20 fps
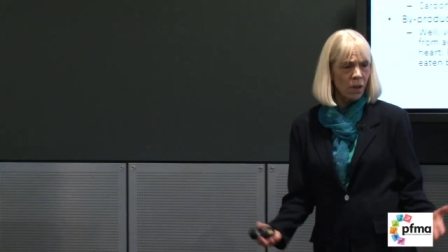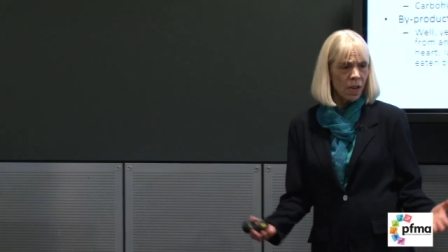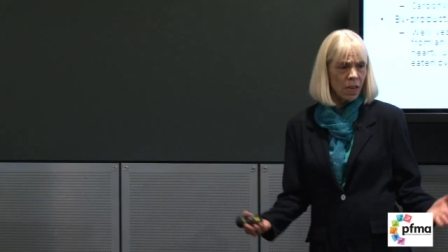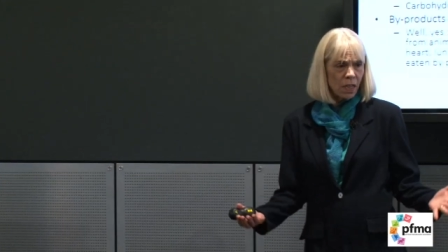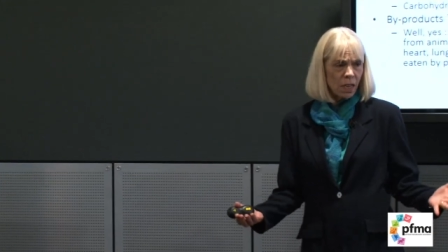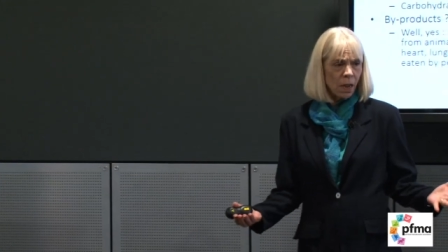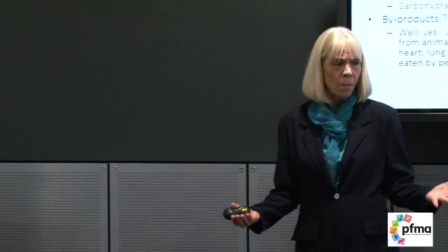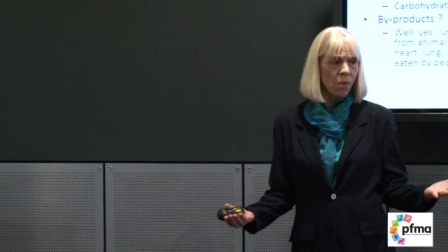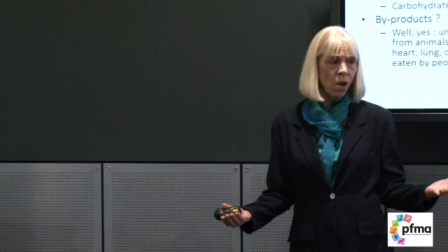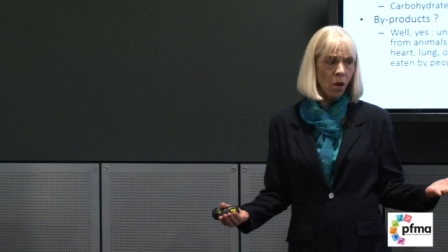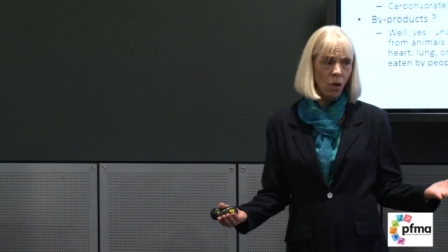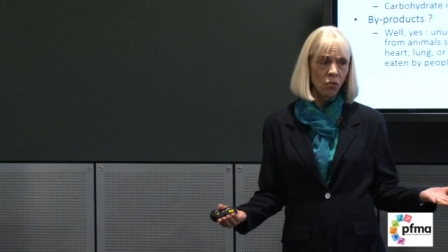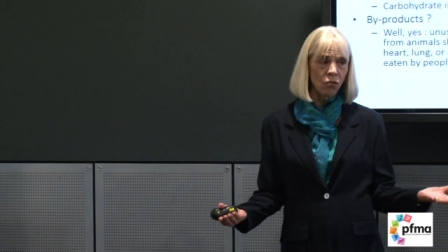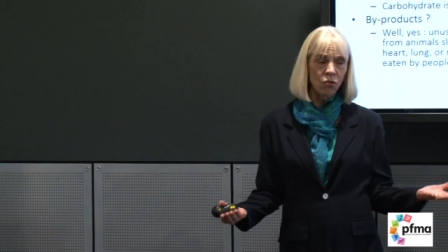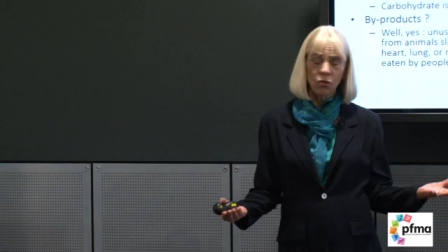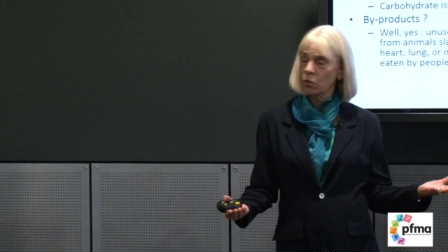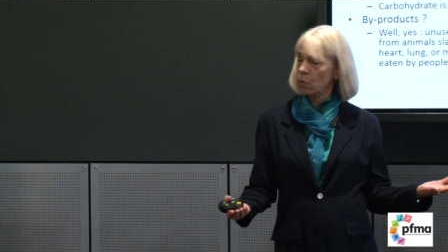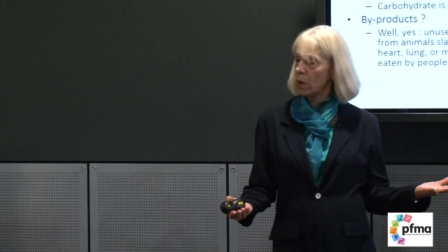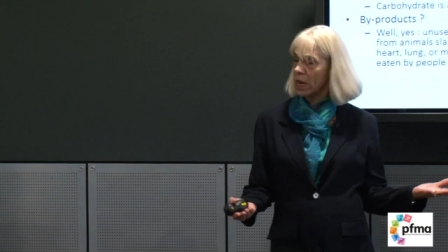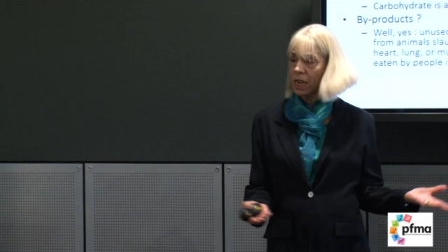in some
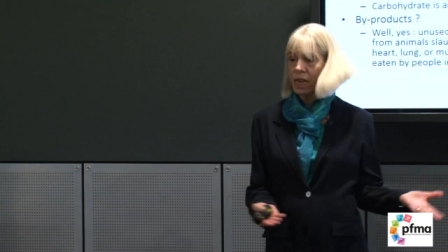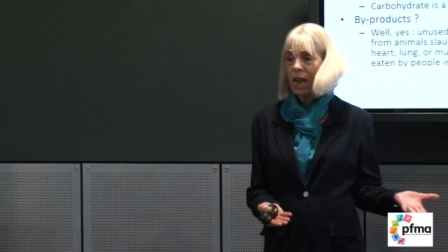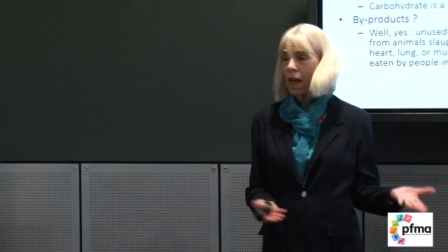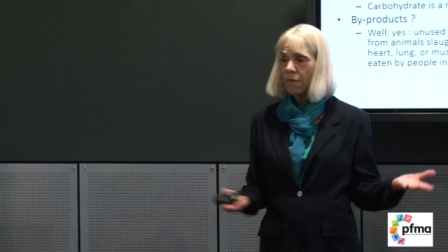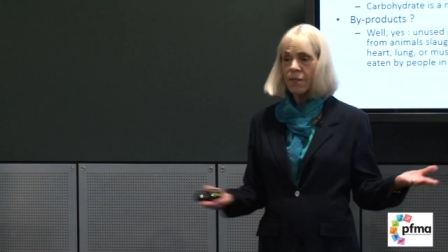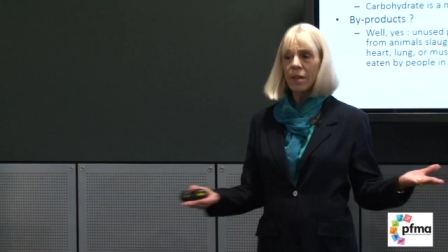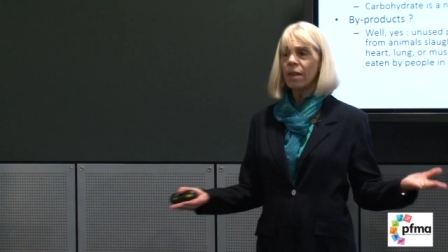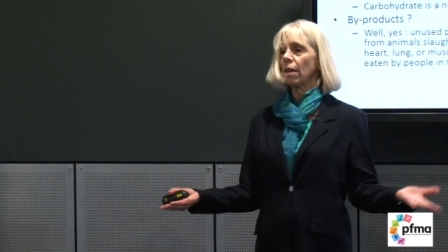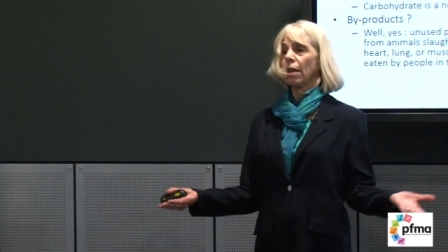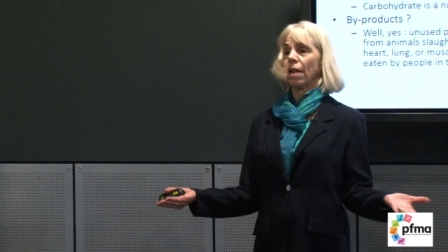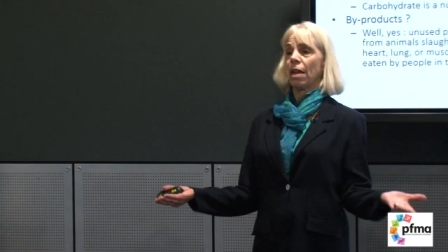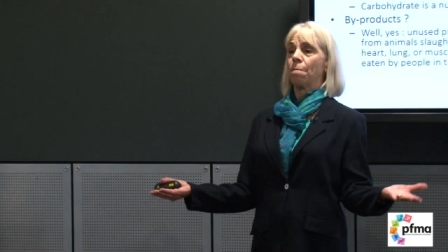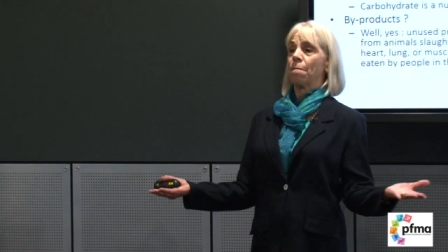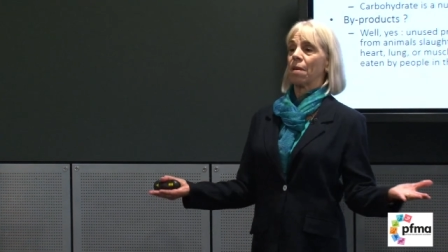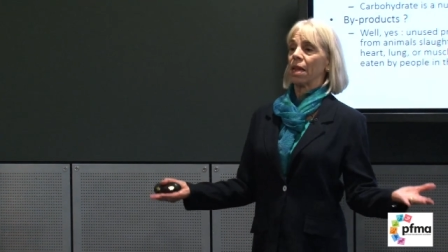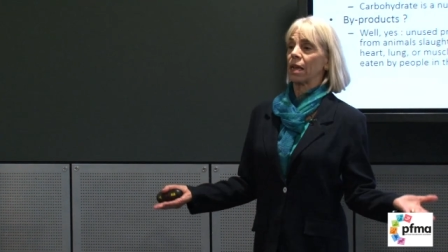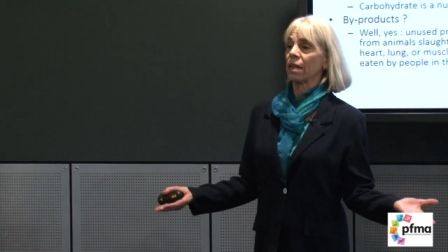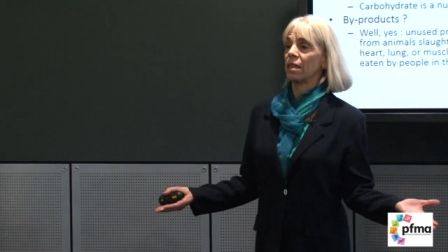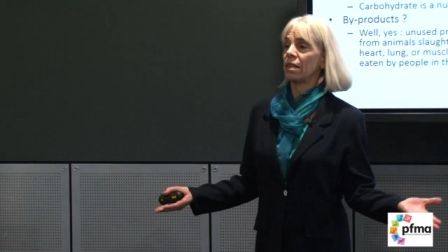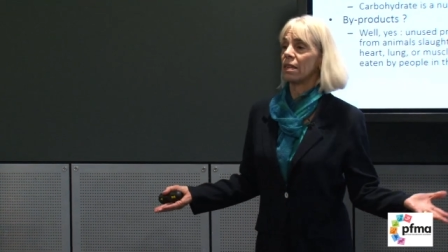cultures would definitely
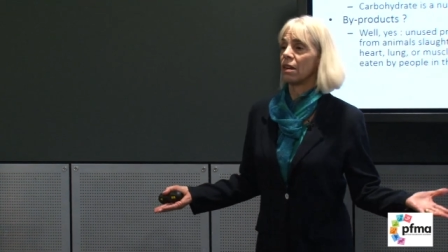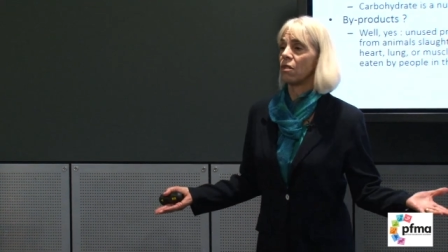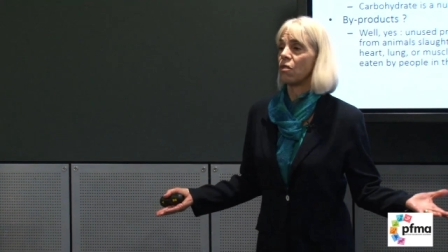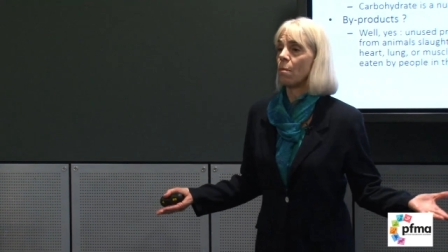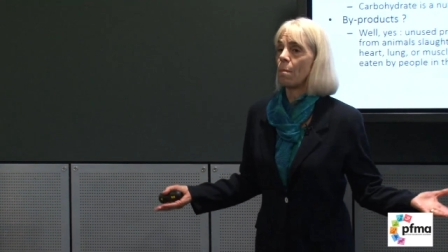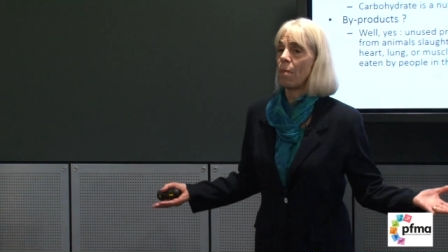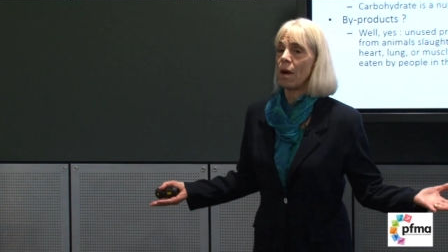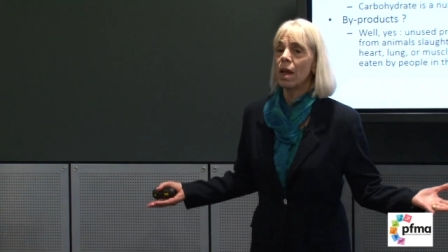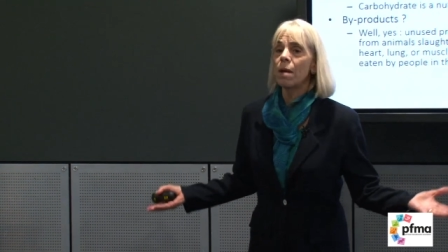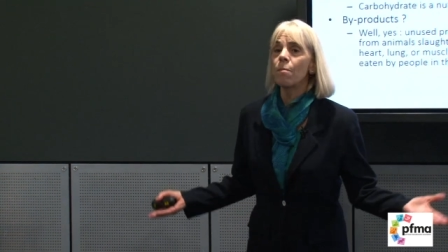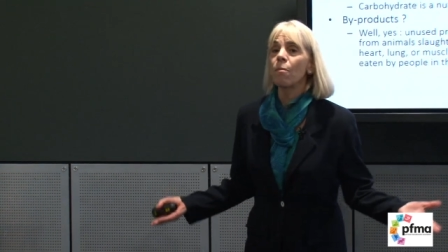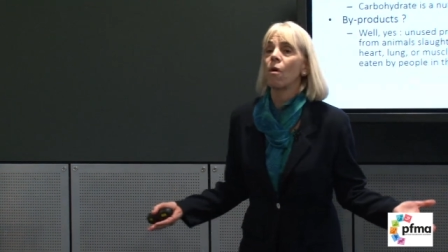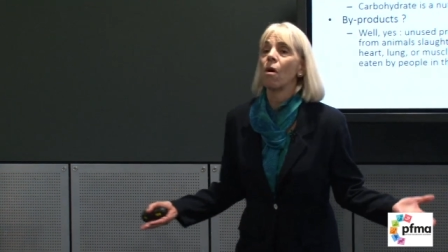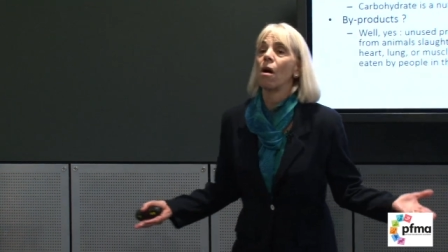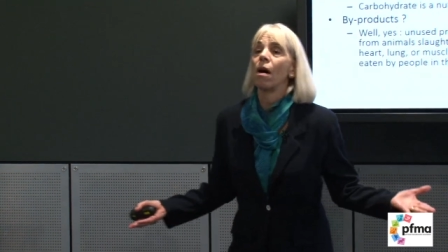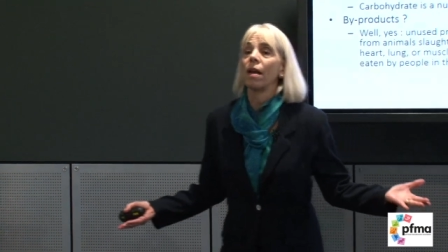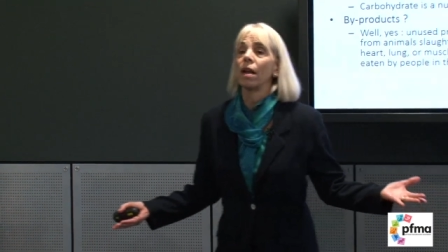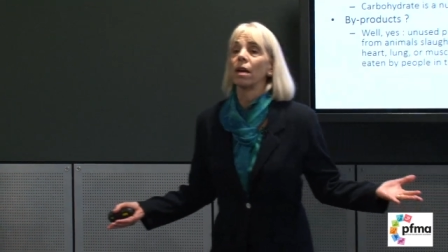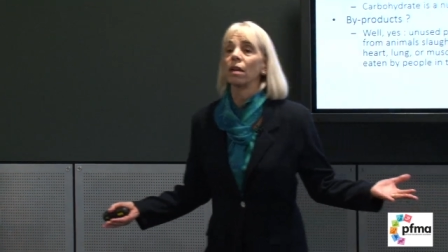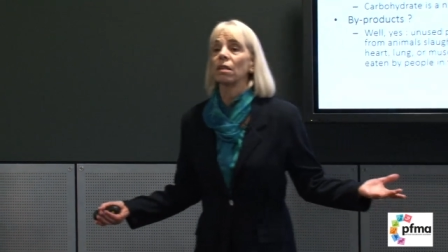be considered
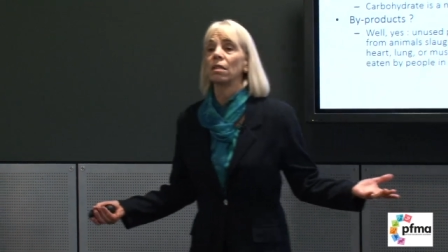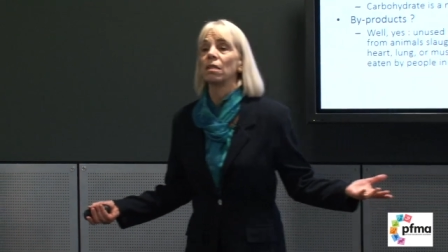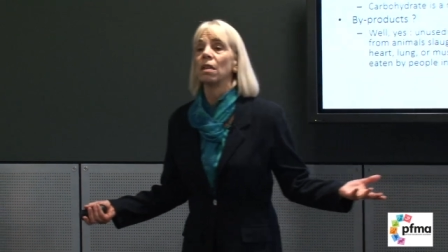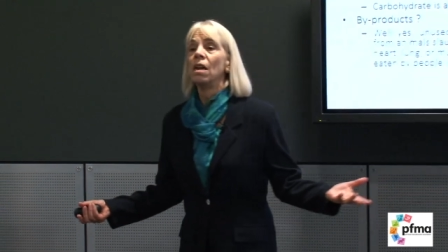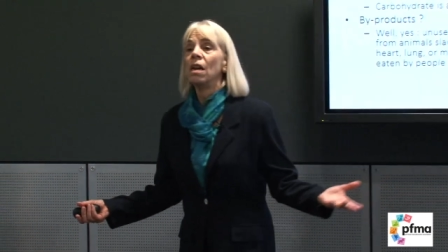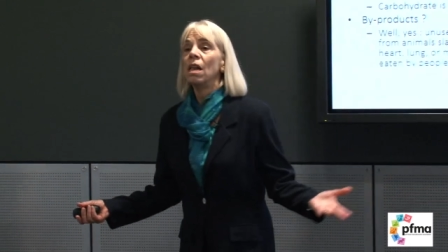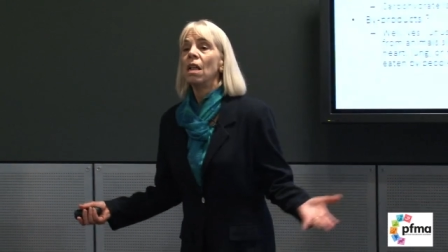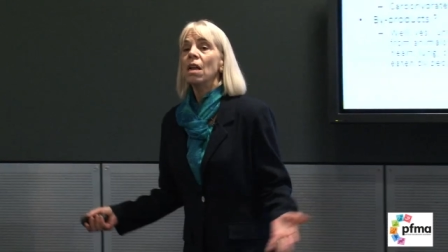byproducts.